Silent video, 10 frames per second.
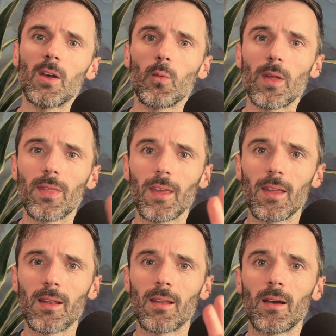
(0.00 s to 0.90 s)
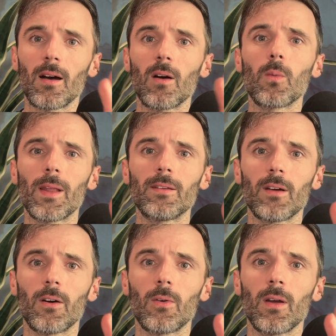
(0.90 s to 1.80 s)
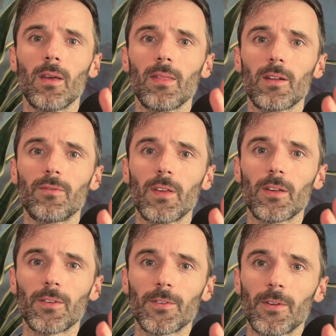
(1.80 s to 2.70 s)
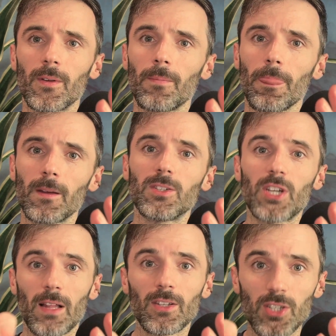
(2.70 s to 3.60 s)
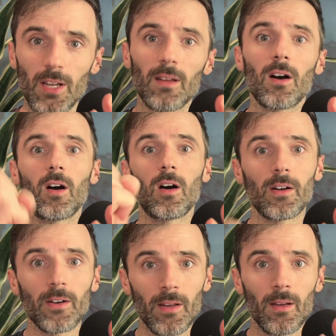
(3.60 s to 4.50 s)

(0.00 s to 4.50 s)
within a window that feels challenging, hard,